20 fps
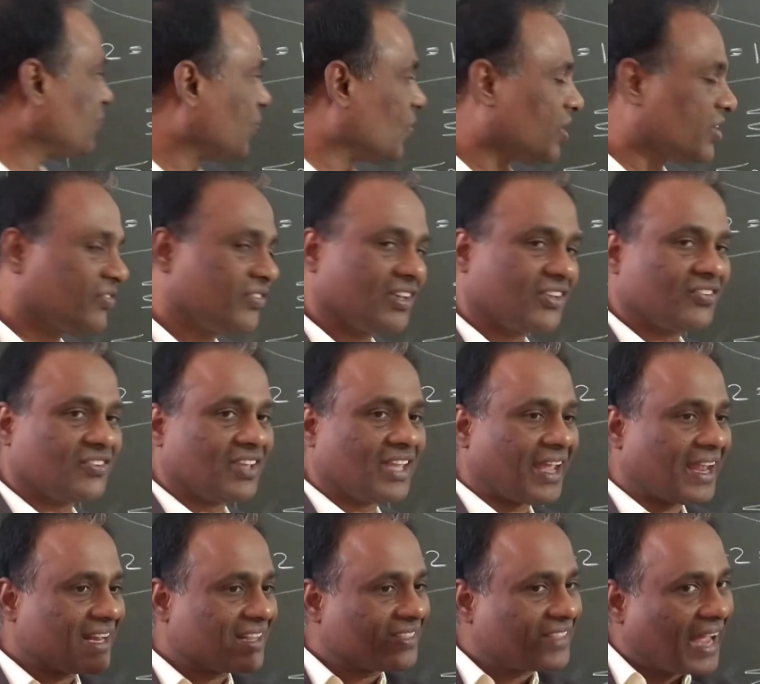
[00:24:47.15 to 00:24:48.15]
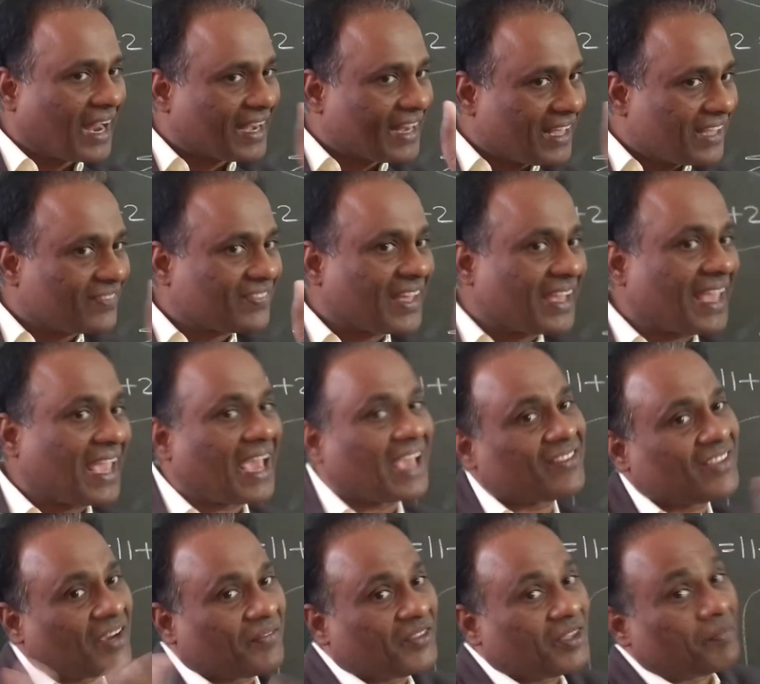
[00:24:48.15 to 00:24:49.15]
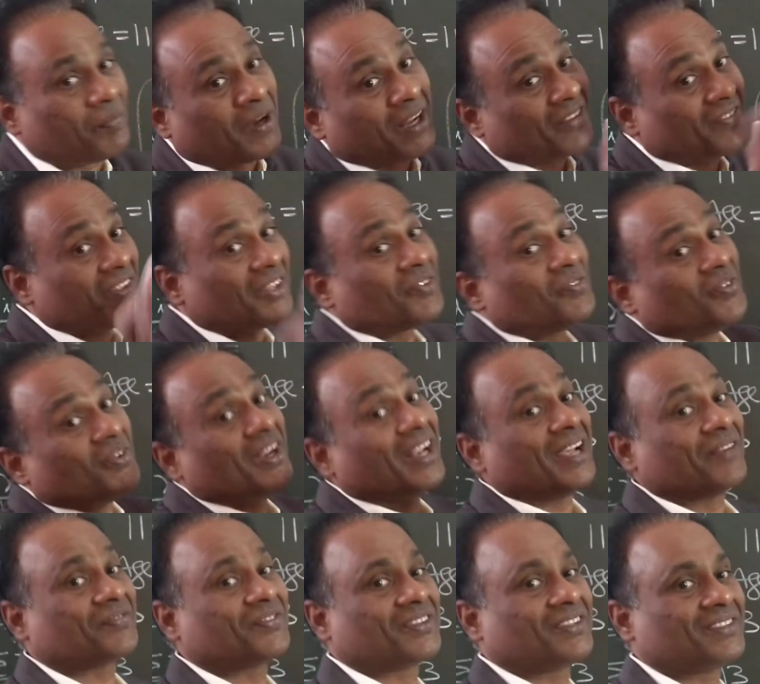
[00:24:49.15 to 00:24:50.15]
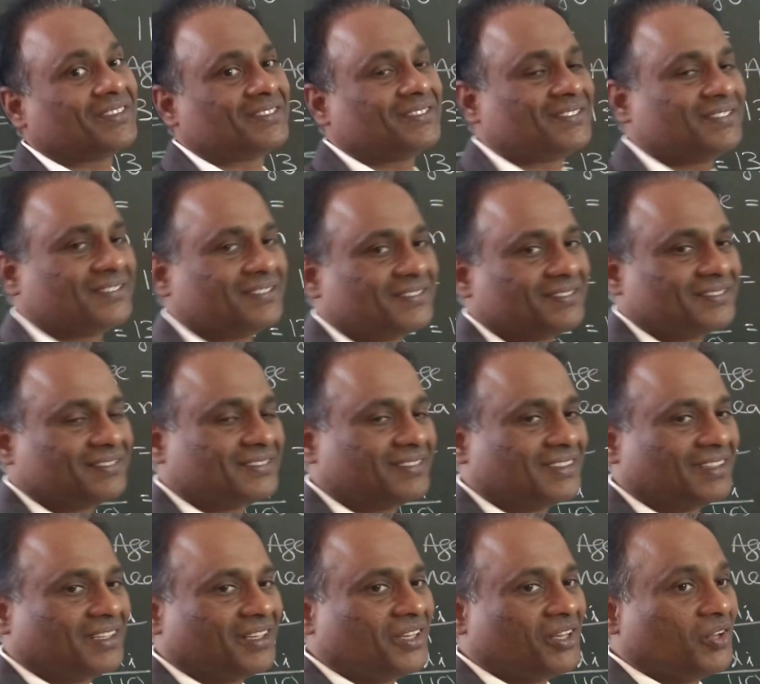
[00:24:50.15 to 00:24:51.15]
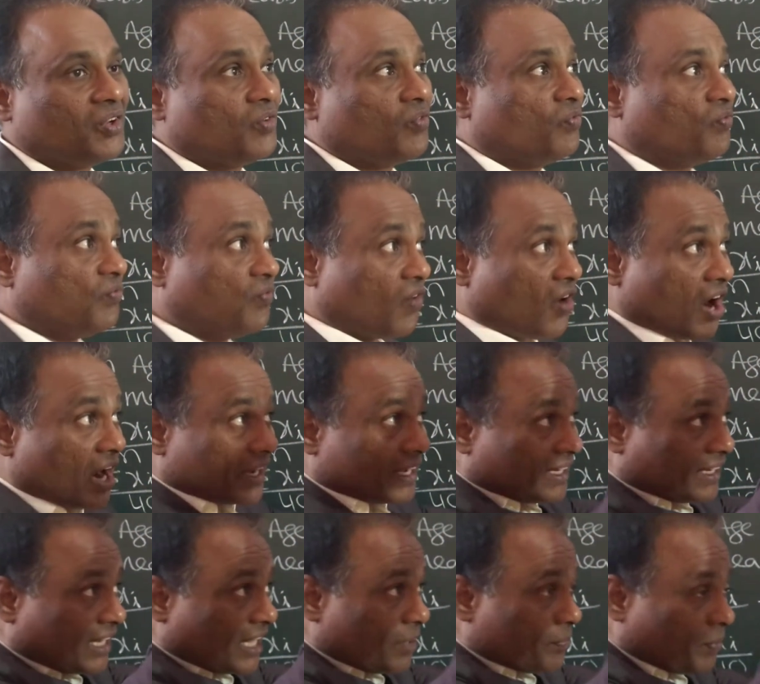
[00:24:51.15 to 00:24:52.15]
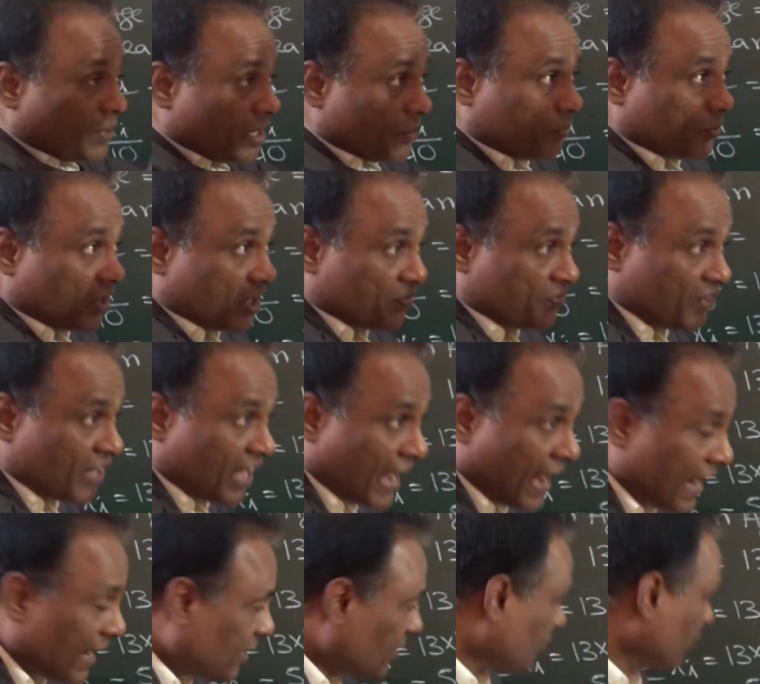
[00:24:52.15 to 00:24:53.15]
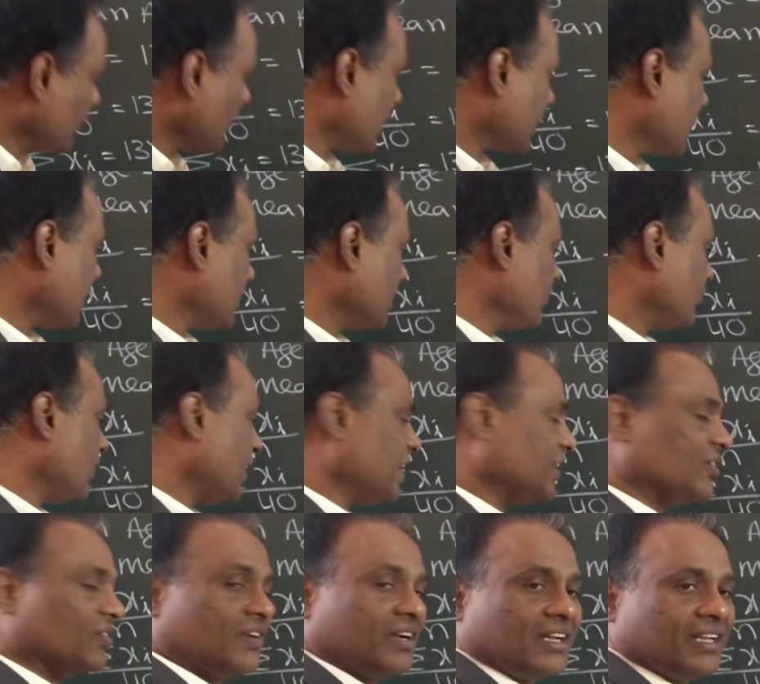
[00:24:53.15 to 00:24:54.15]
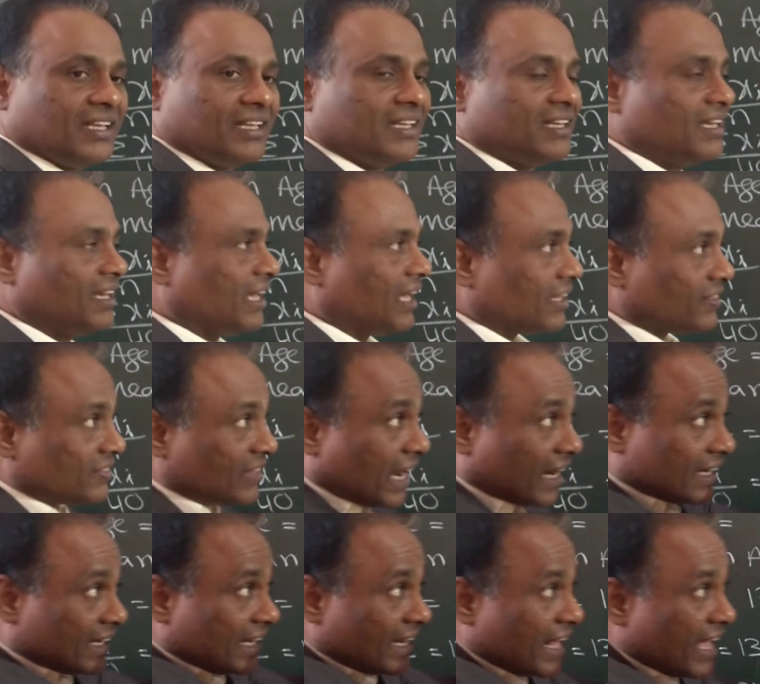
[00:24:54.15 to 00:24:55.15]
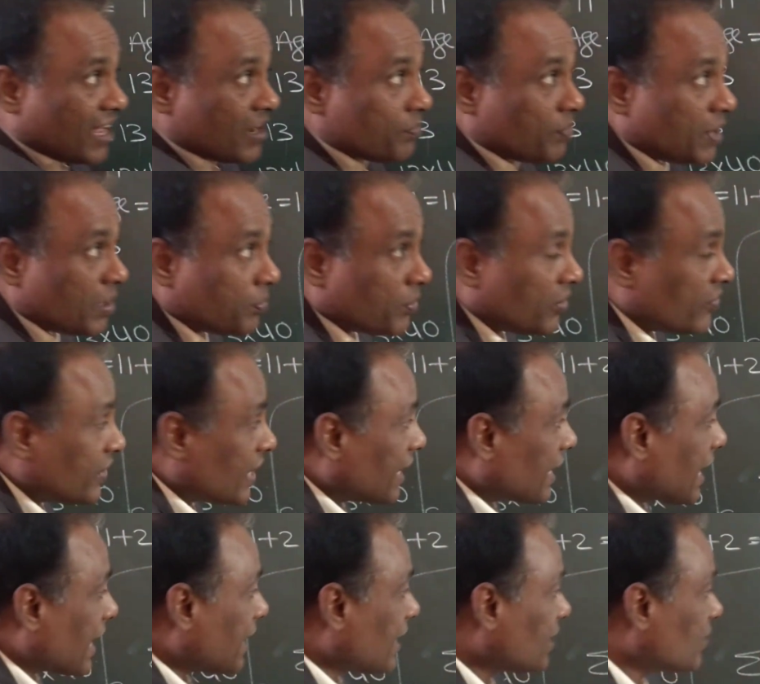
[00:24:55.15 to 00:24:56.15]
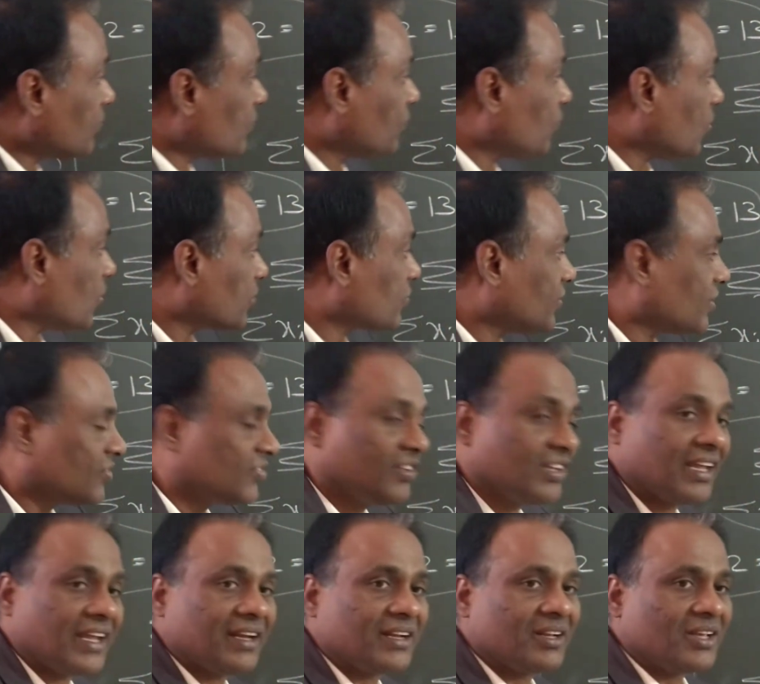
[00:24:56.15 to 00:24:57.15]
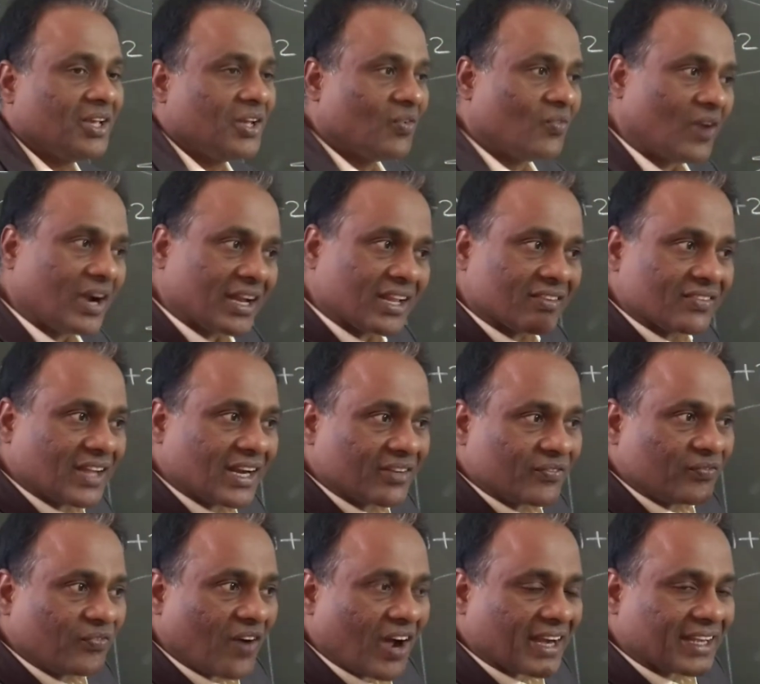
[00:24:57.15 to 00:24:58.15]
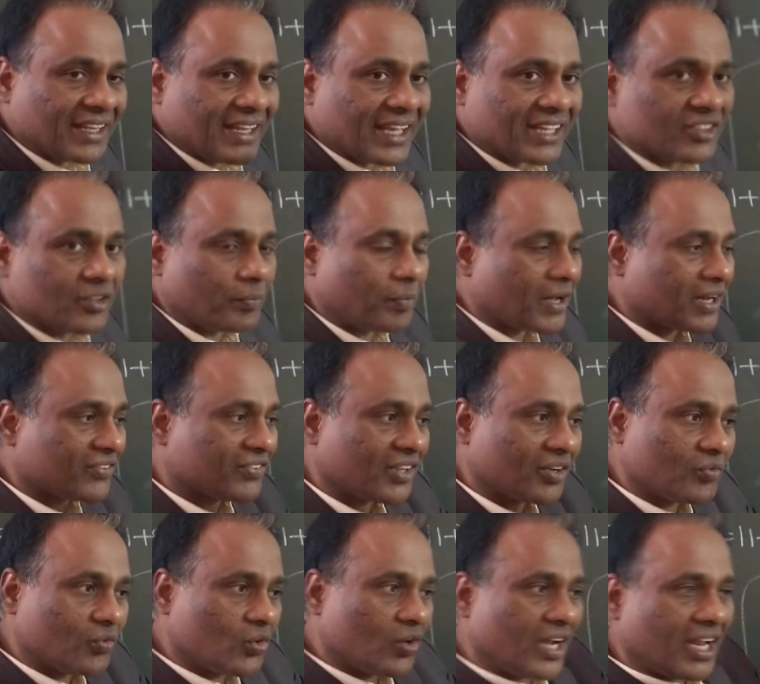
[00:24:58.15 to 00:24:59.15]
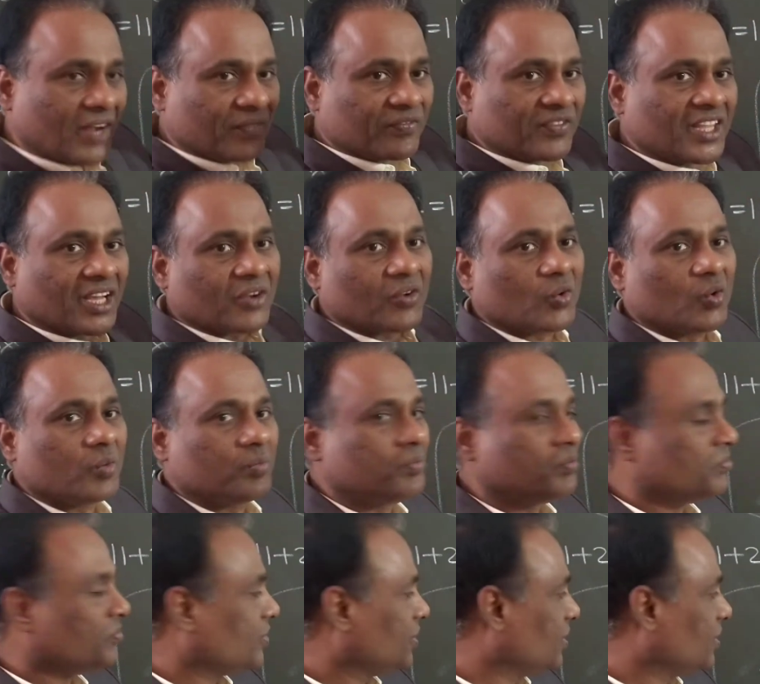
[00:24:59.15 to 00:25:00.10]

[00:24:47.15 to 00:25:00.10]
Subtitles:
468, that is the age of the person who left. 40 people if we add, we are getting 520. 39 people we are adding 468. What is that 40th person who left the group?